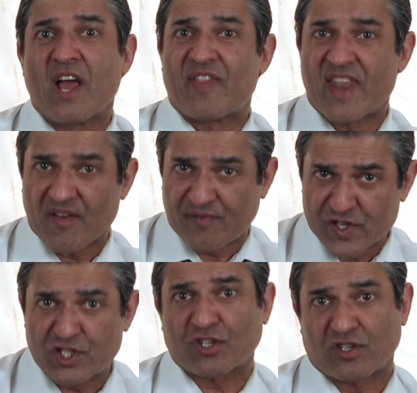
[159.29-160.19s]
then that
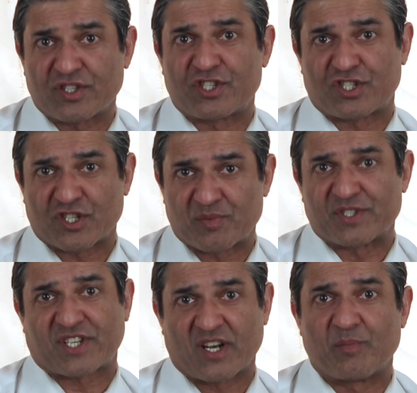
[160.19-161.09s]
physical
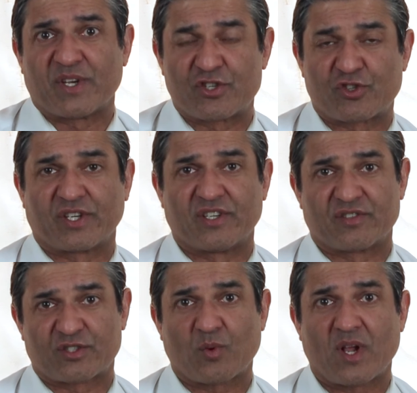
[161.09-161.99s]
disturbance can be a trigger
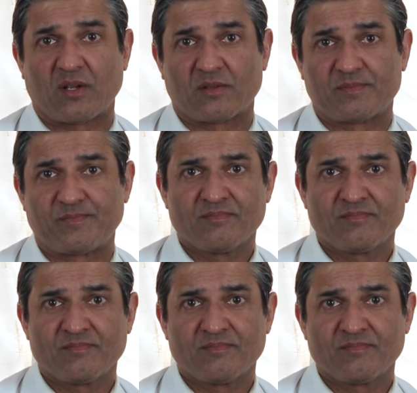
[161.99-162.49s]
as well.